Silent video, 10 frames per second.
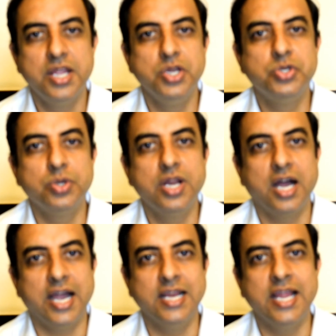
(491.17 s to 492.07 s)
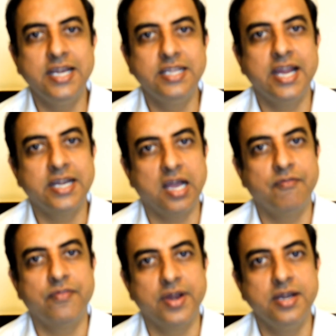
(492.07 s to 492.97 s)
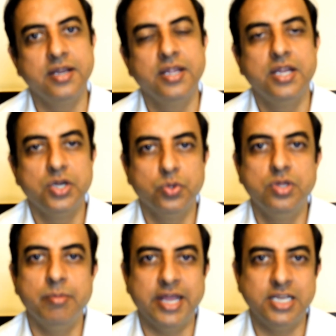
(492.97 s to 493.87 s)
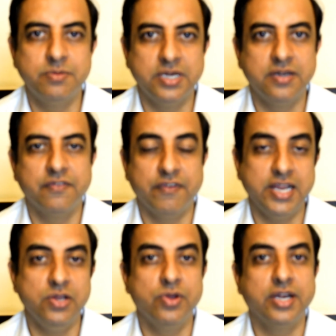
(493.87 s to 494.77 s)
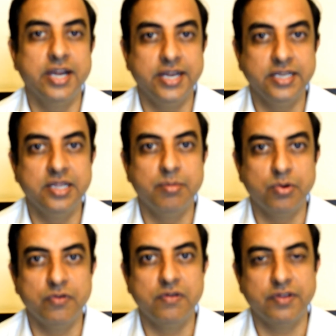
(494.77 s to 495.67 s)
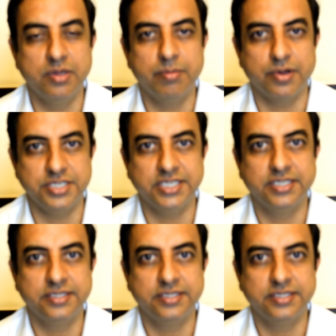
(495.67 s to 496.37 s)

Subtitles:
you should highlight that upfront to the management while you are getting the approval for the project.